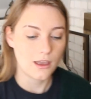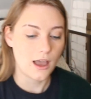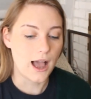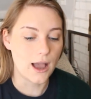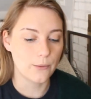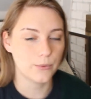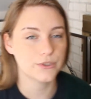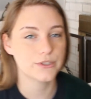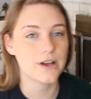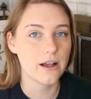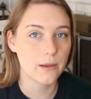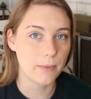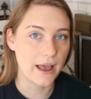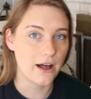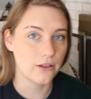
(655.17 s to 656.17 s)
I will
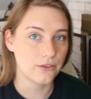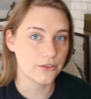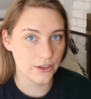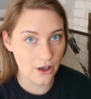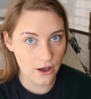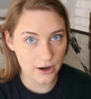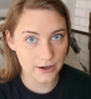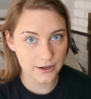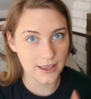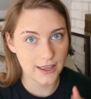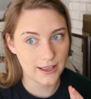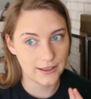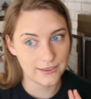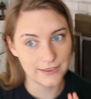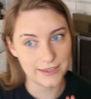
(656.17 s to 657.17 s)
talk about the yarn
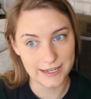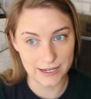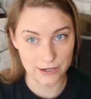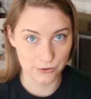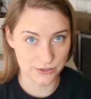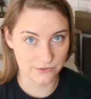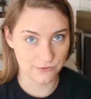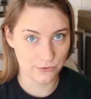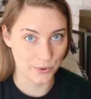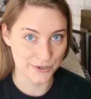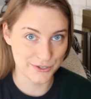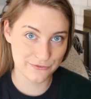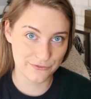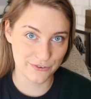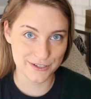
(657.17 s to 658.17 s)
and the needles, of
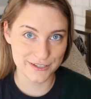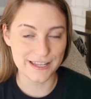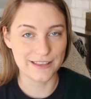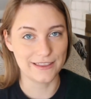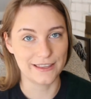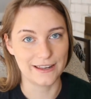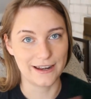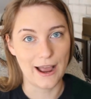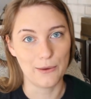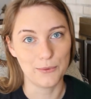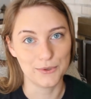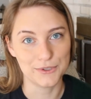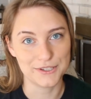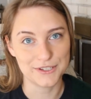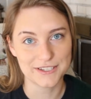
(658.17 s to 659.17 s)
course, first, and then I
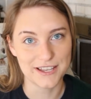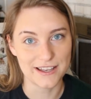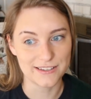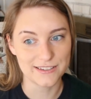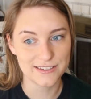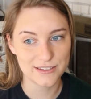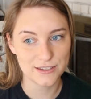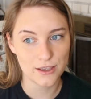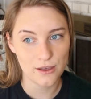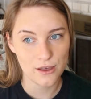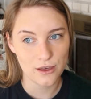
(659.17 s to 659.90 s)
will discuss